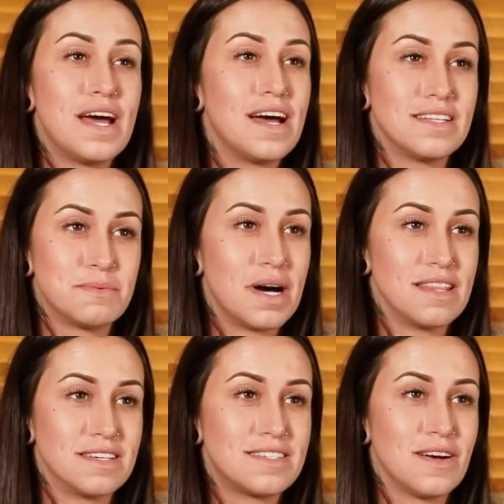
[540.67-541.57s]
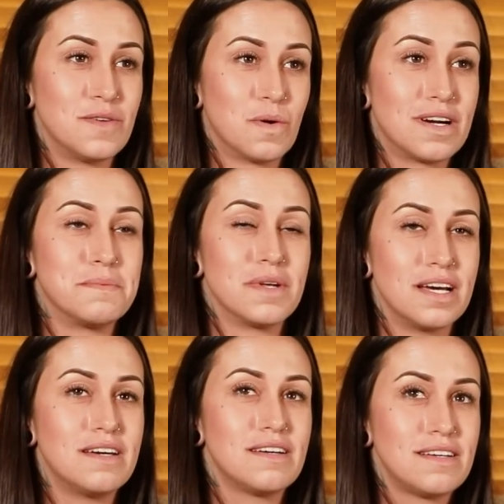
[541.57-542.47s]
hands behind the cell door. And I'm
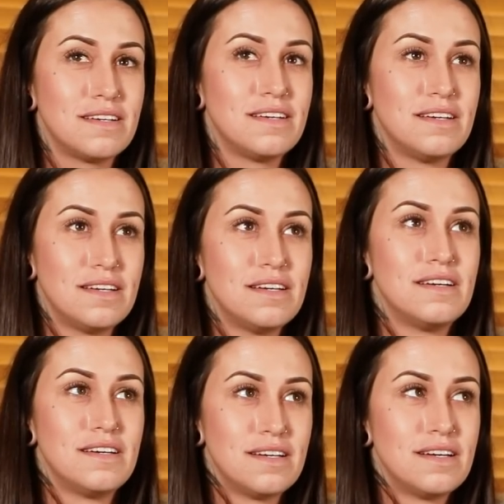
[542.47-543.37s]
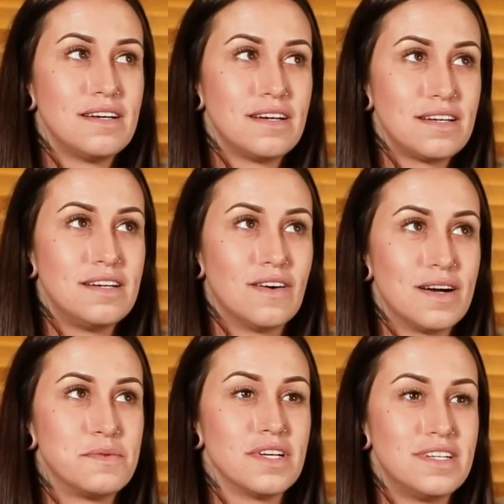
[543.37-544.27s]
like, you know,
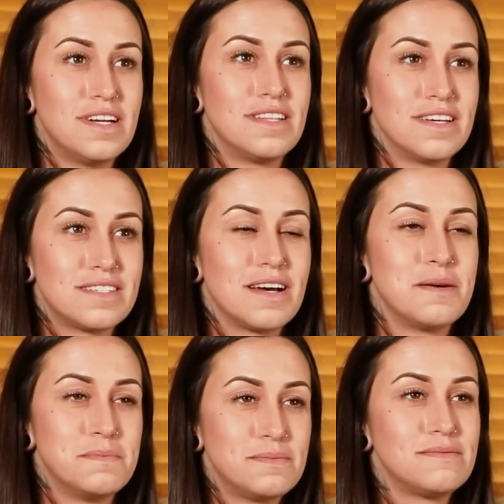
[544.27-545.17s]
I really did it this time.